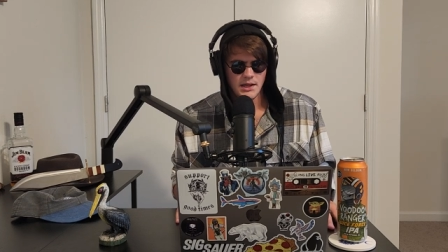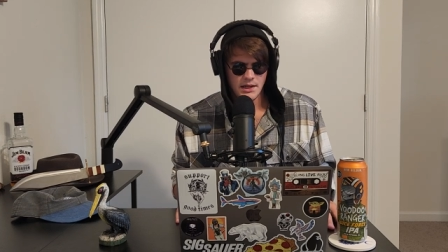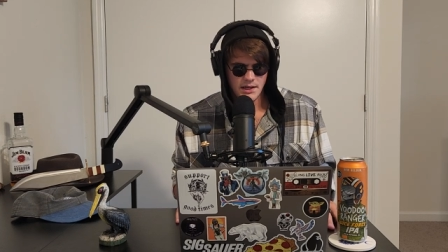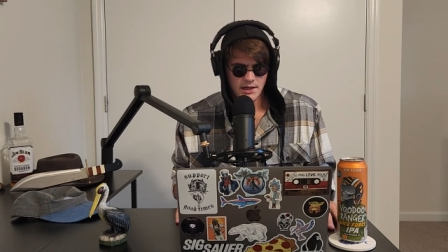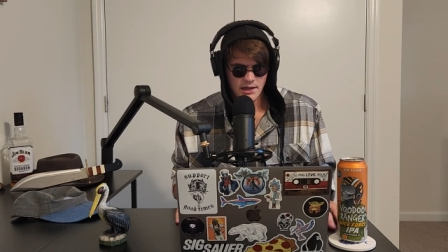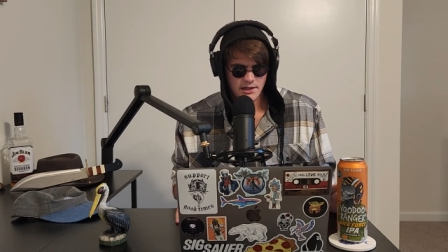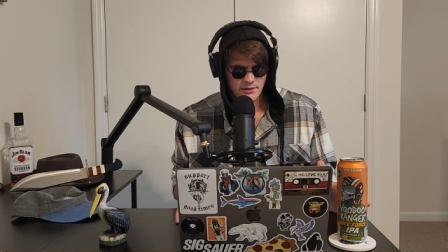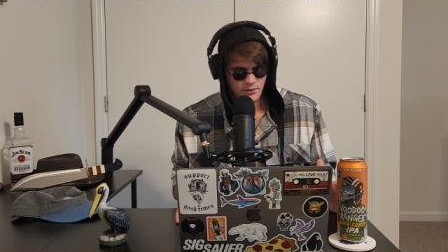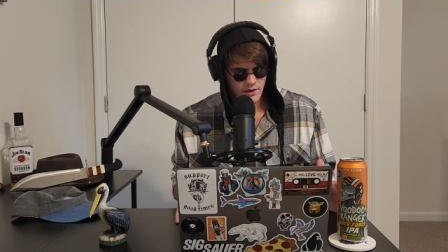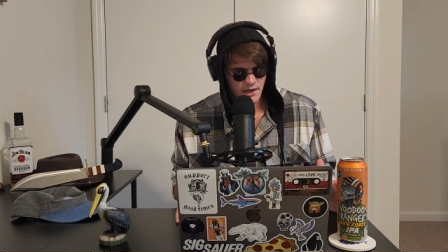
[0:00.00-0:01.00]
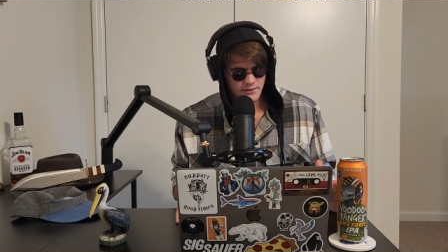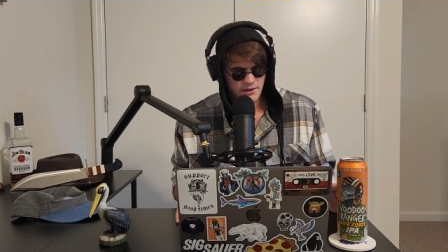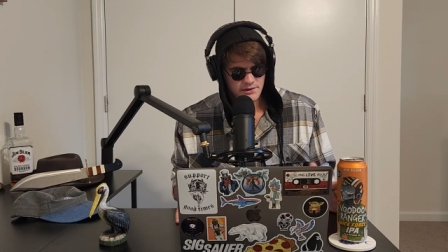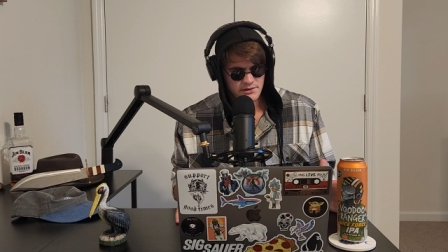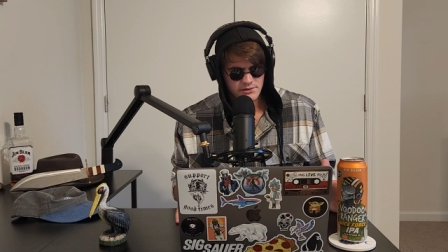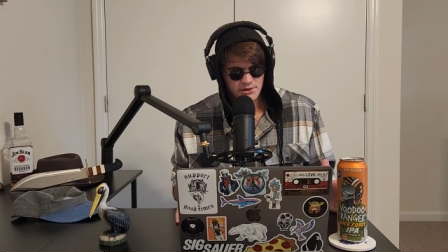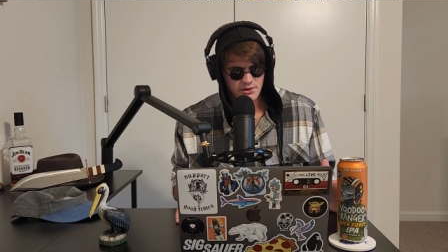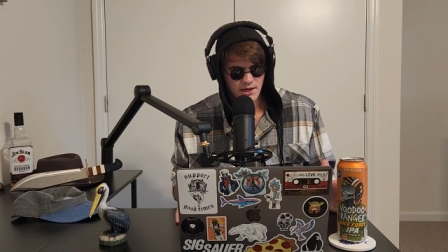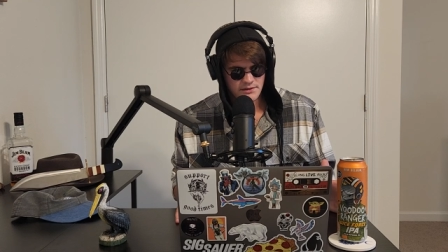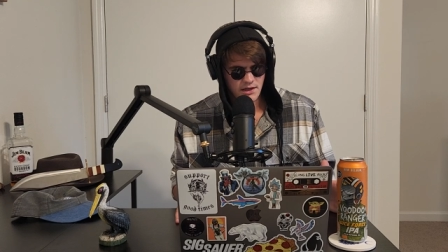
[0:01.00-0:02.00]
and I did four and a half years. It
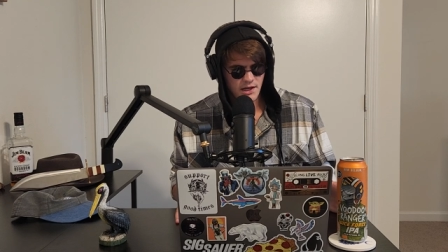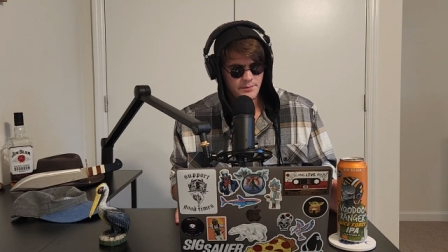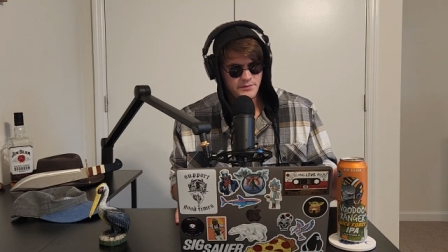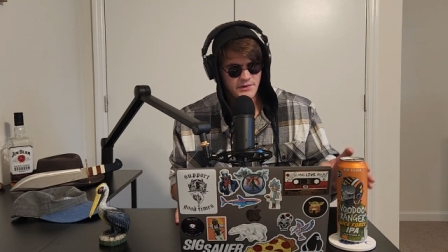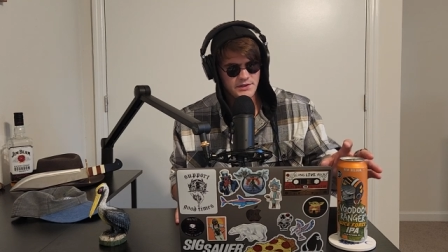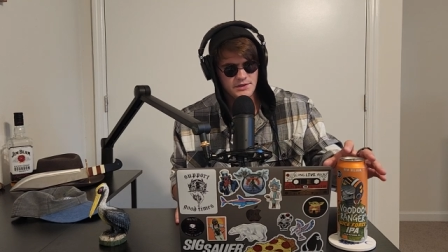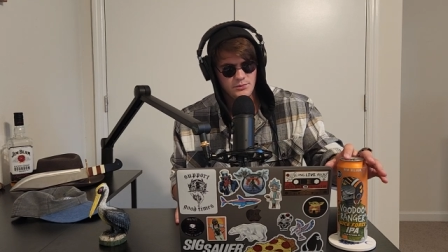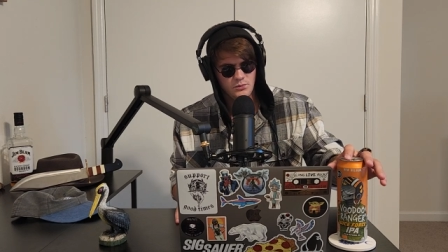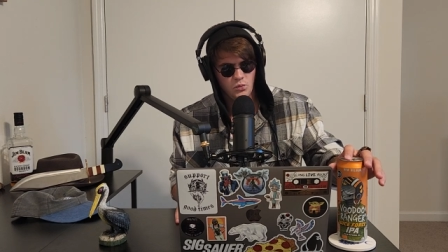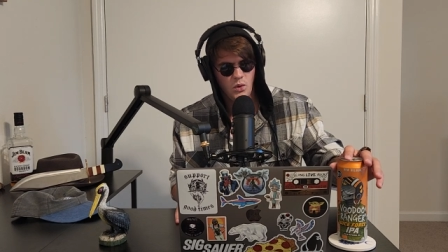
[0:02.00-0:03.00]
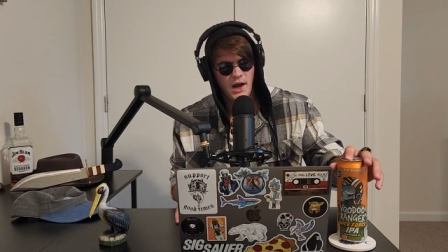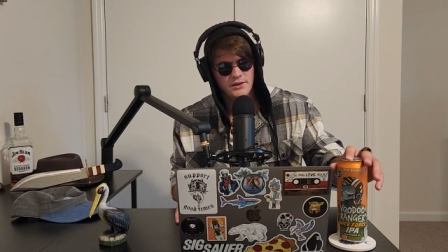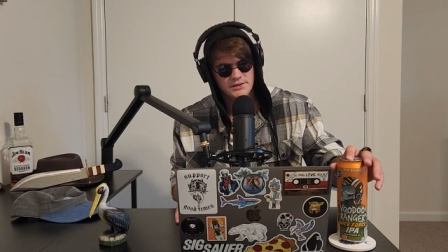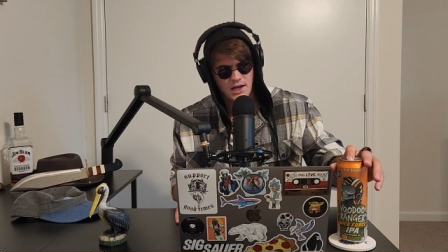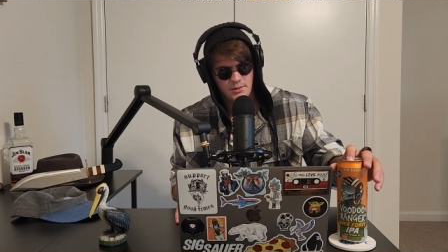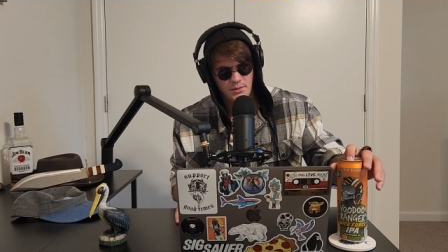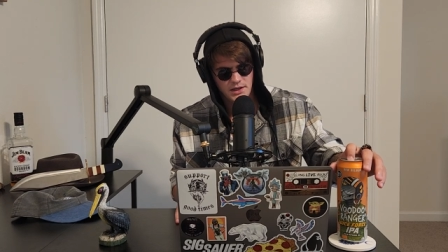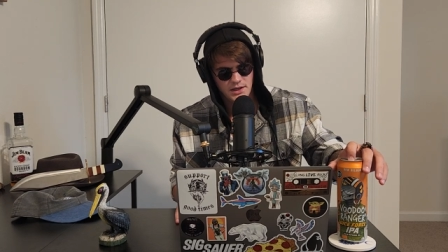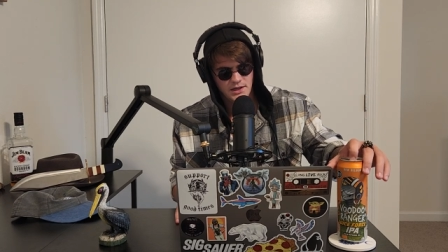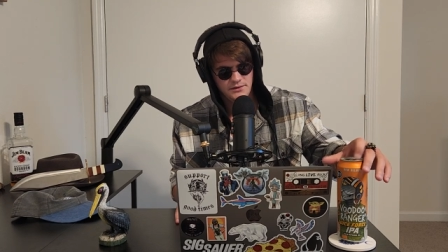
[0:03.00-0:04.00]
was a great time. It was a wild time
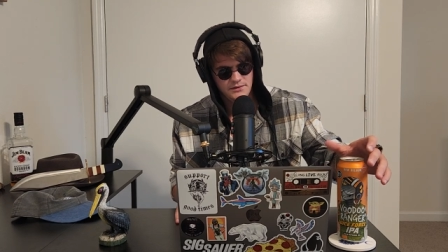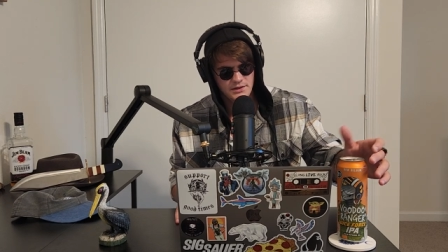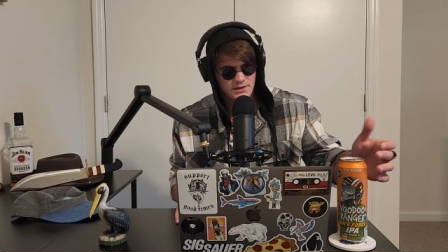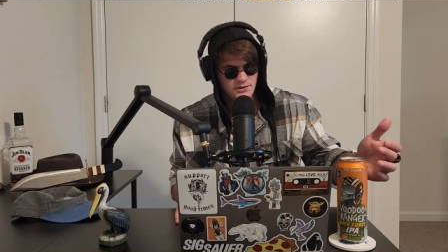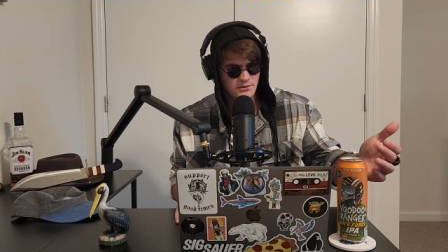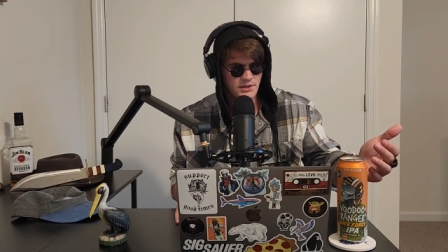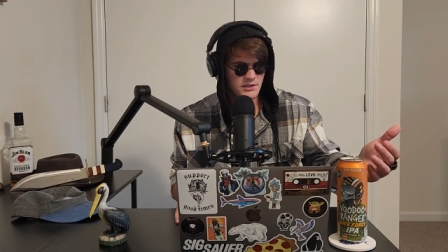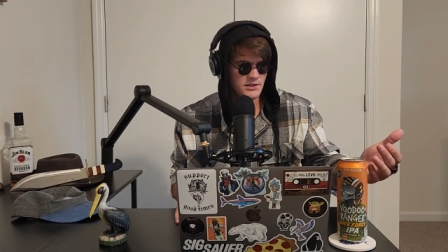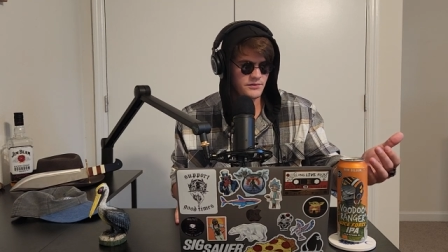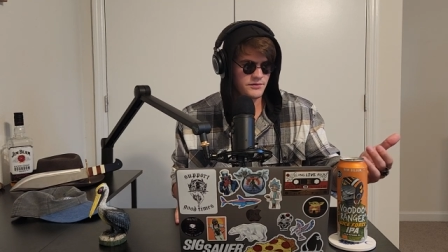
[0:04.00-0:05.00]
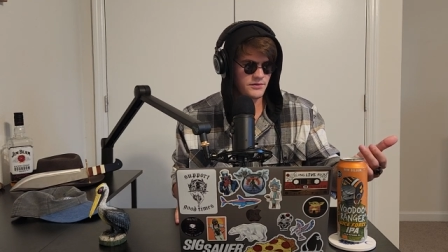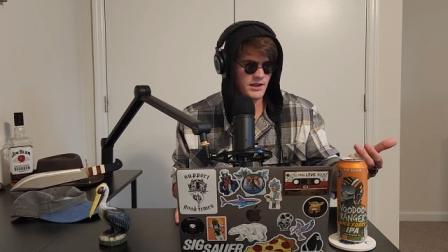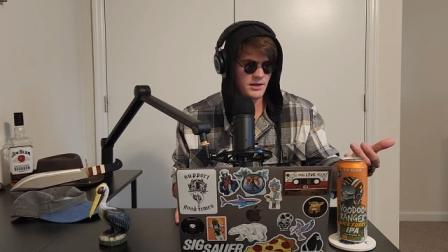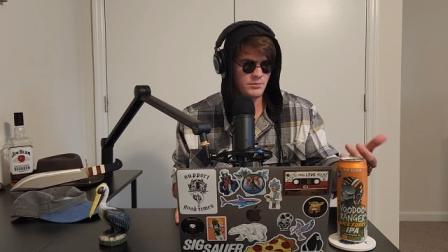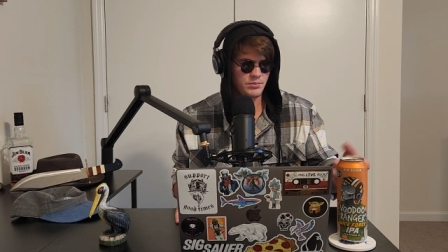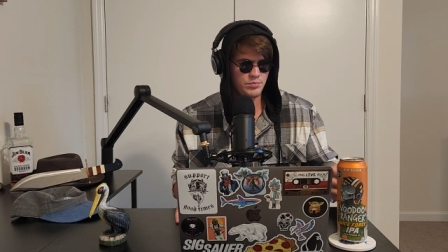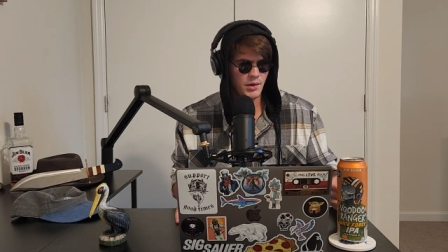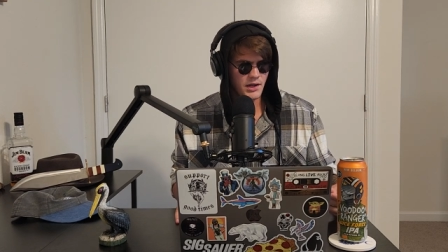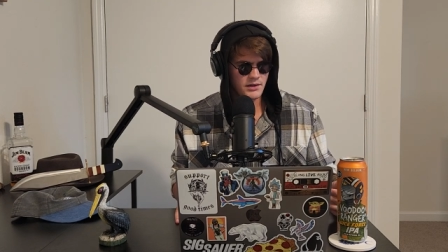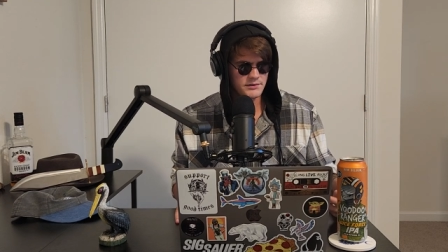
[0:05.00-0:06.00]
in my life. Dude, there's a freaking
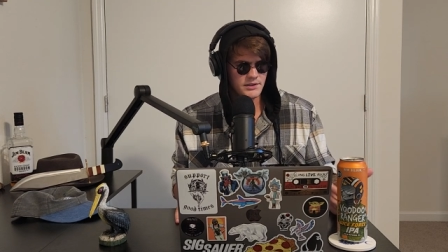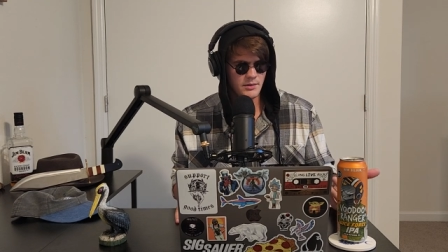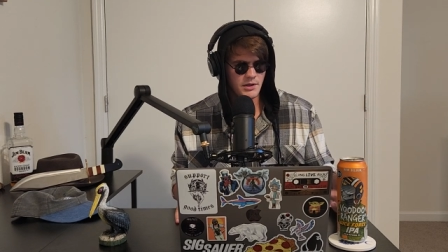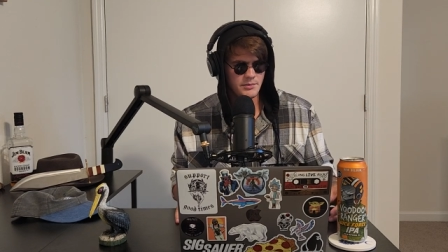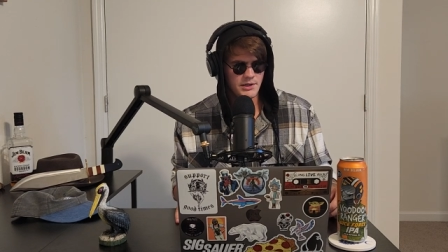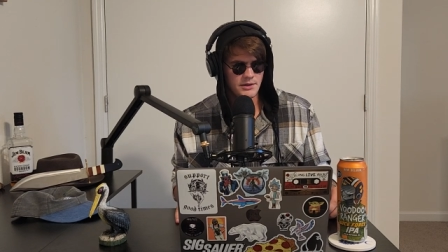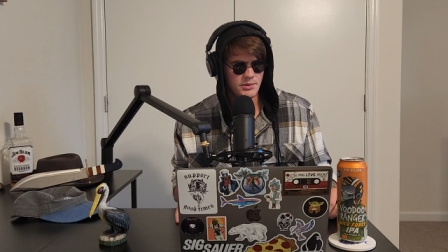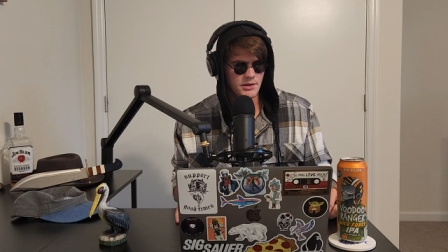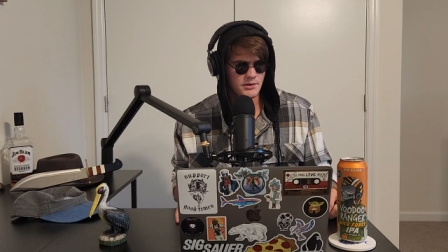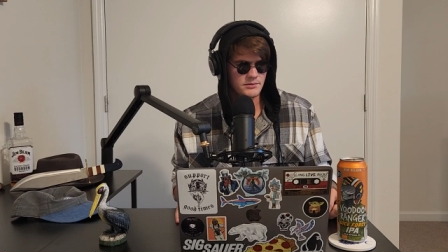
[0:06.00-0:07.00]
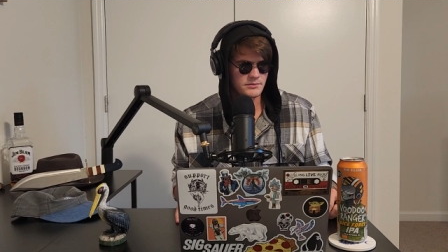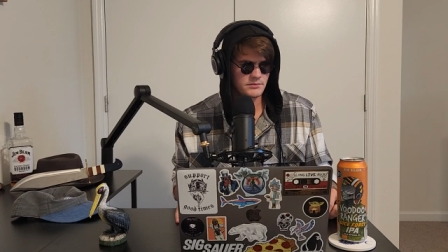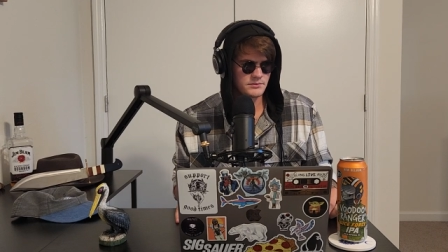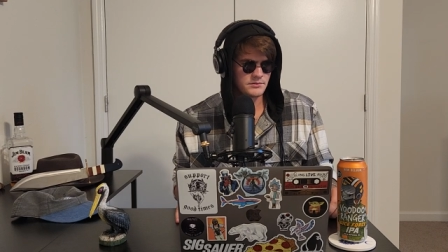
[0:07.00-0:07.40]
bug on top of my beard, bro.